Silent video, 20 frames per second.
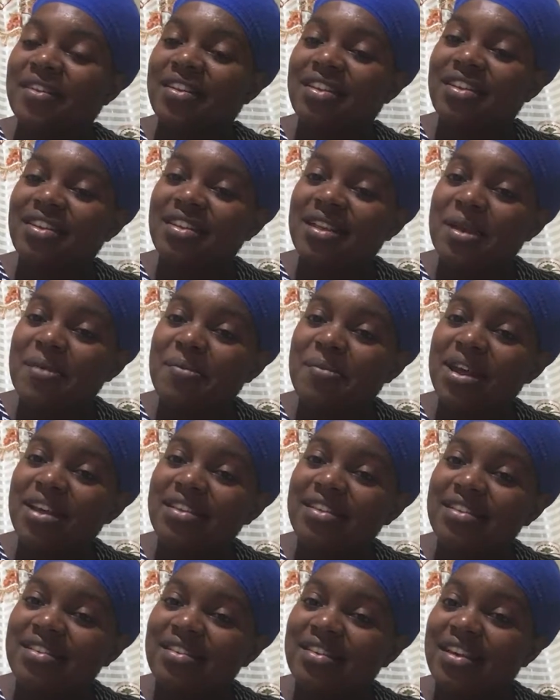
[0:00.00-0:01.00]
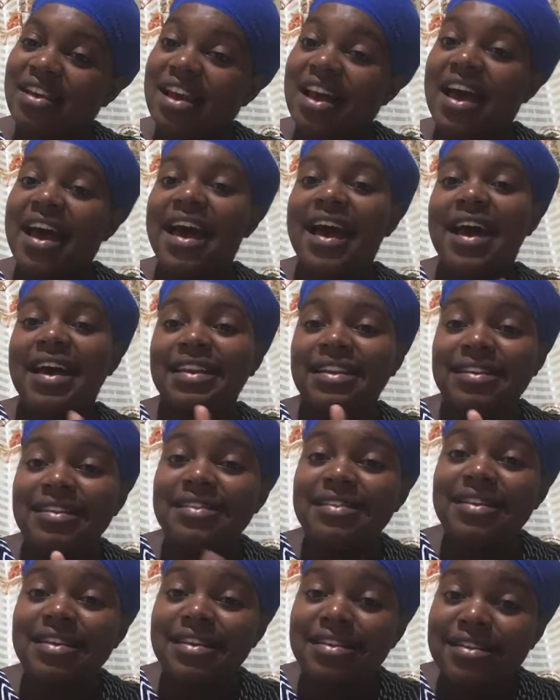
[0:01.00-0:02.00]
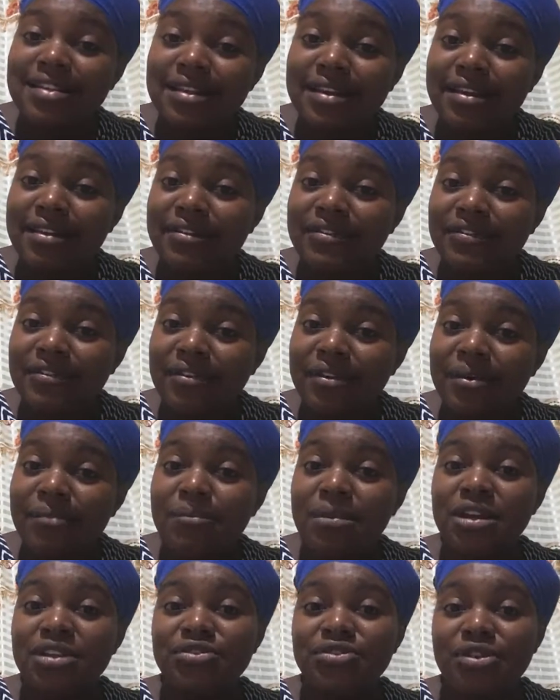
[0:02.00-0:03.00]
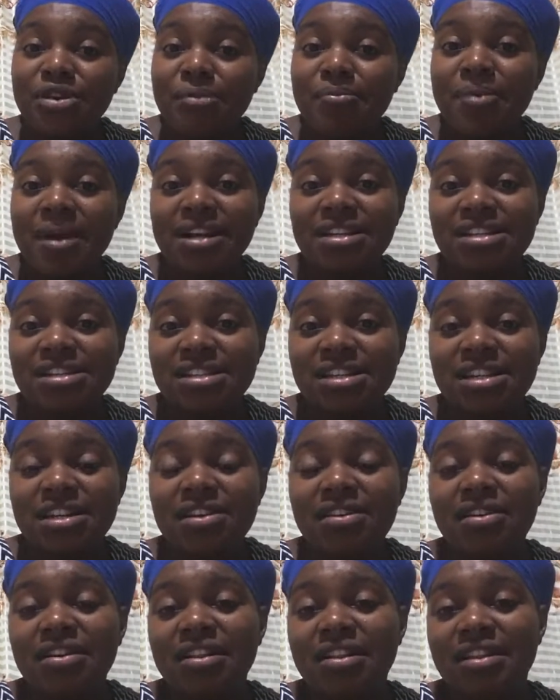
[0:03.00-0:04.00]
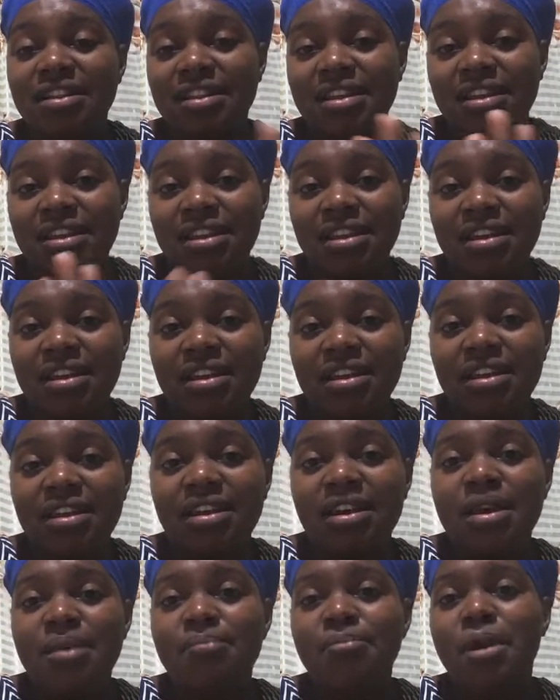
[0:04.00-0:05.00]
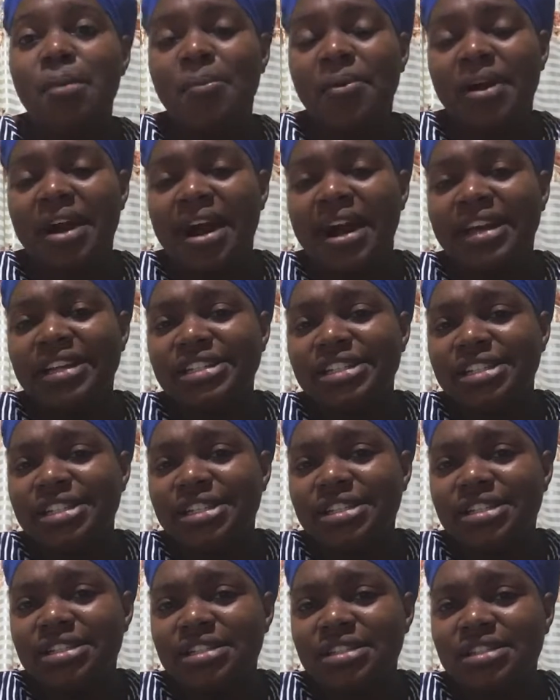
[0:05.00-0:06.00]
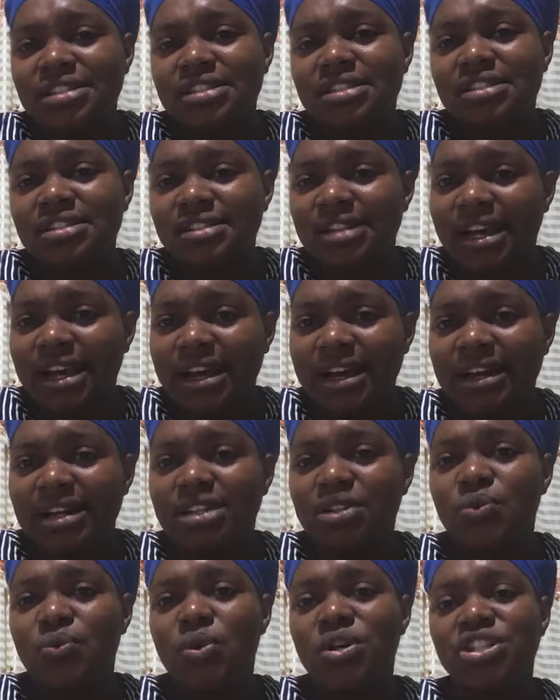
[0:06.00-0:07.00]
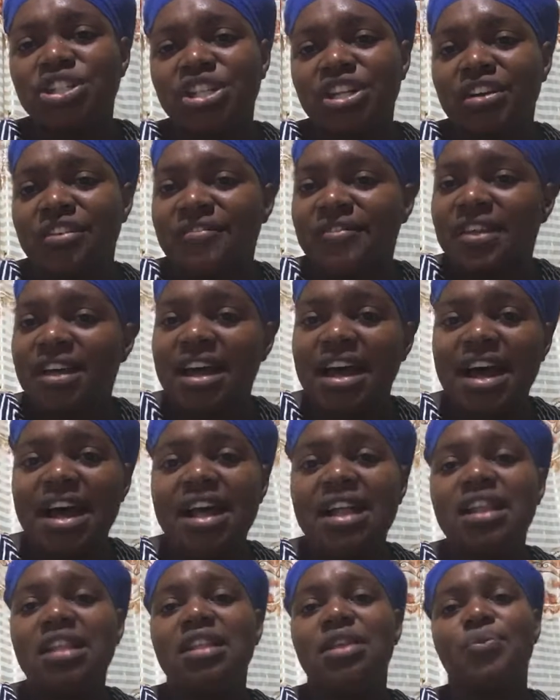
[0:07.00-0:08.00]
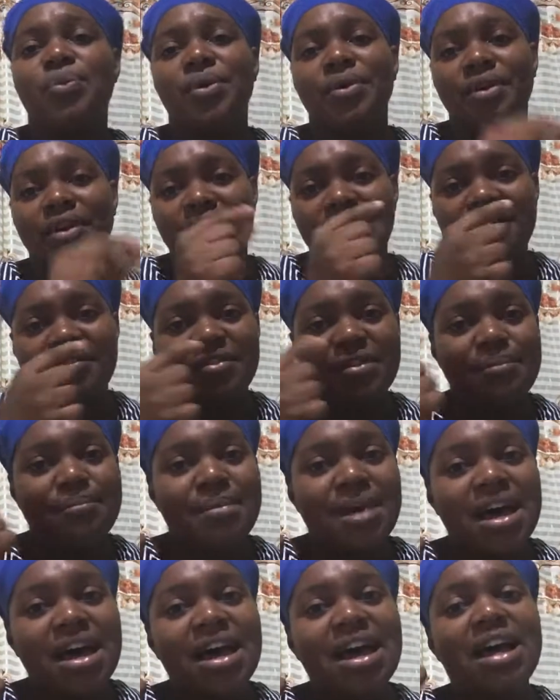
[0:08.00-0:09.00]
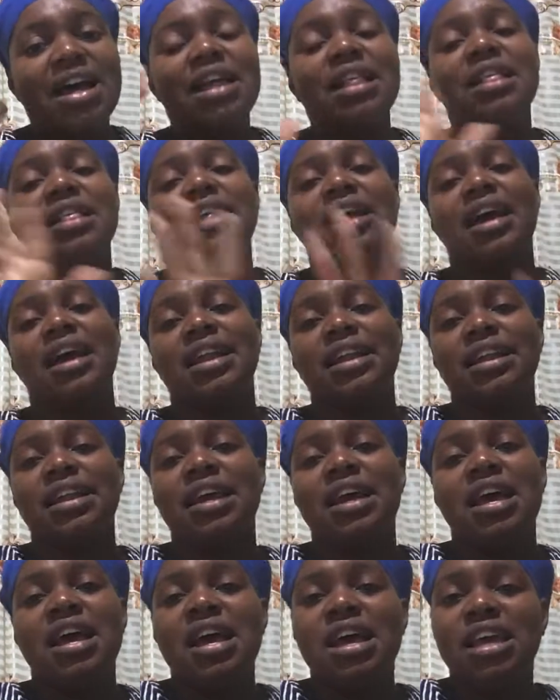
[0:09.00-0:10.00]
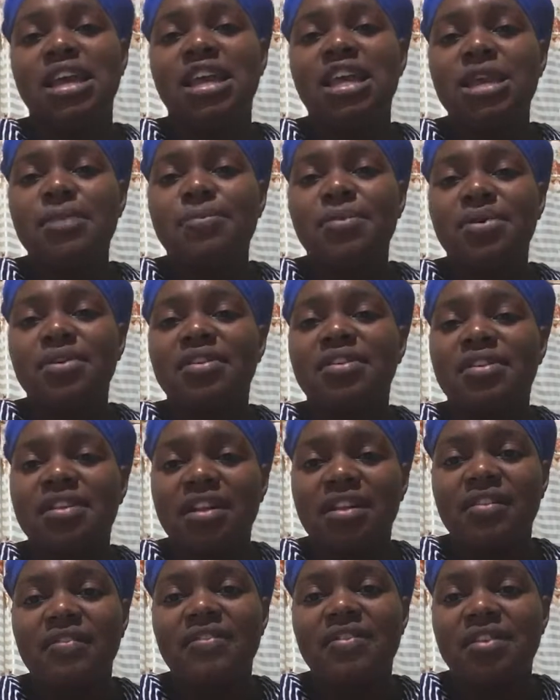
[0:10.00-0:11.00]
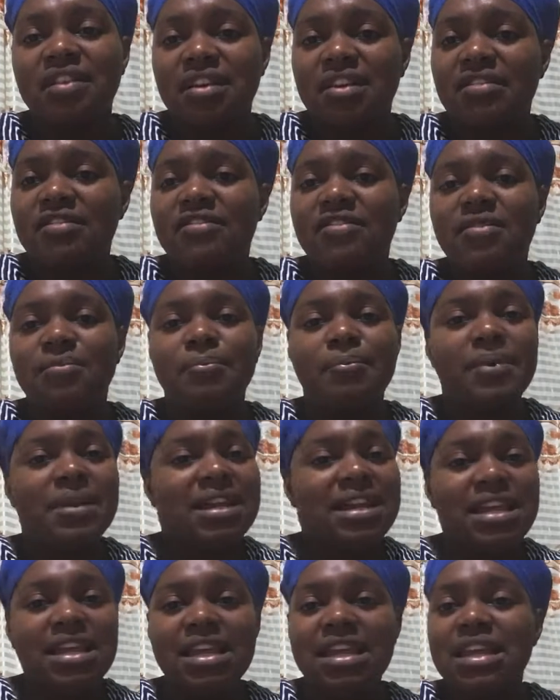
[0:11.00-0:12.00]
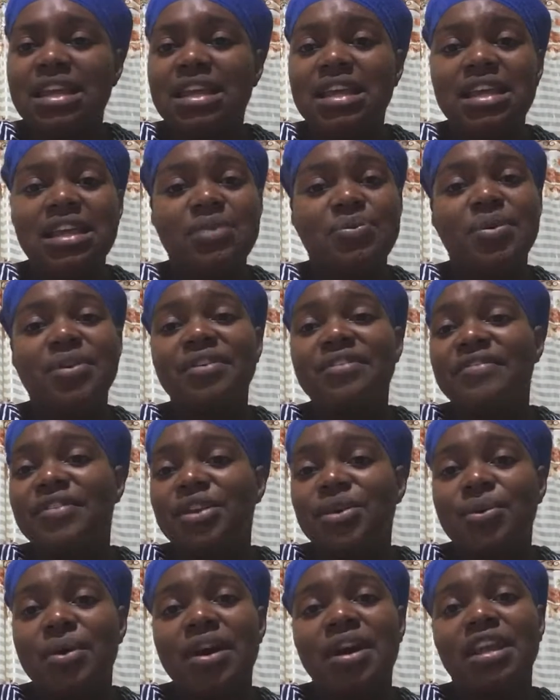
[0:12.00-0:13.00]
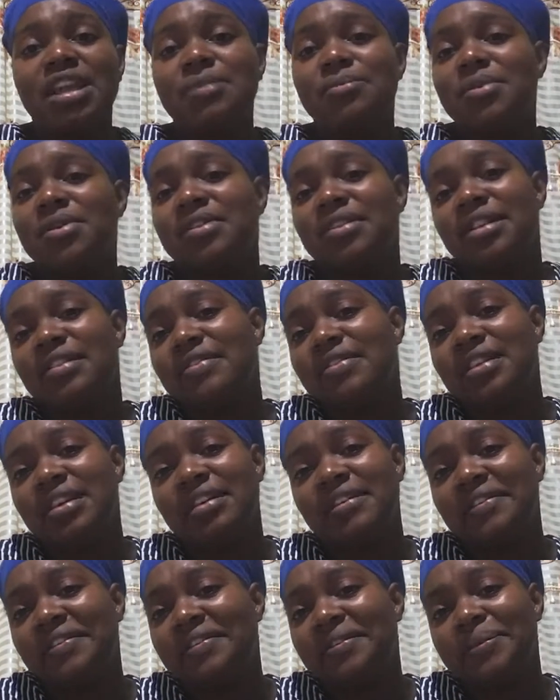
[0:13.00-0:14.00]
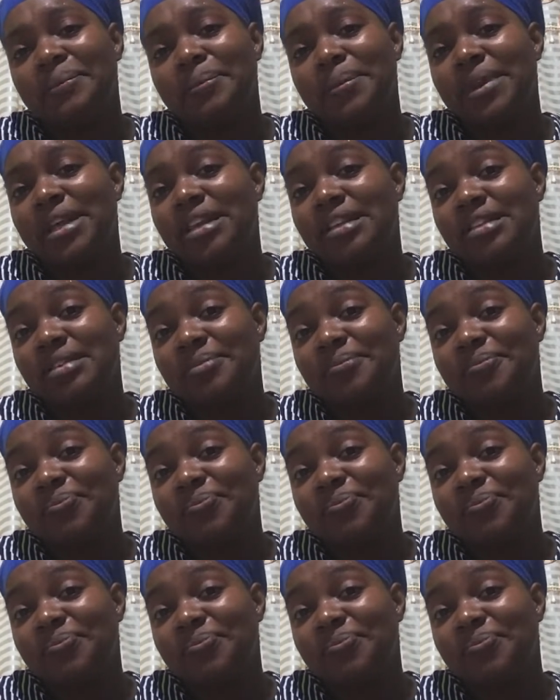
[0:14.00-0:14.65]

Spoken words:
Stay blessed and stay safe. Make sure you're practicing all the proper hygiene. Yeah, the washing of the hands, the wearing of the mask, and keep yourself safe. Please, wherever you are, keep yourself safe. Please.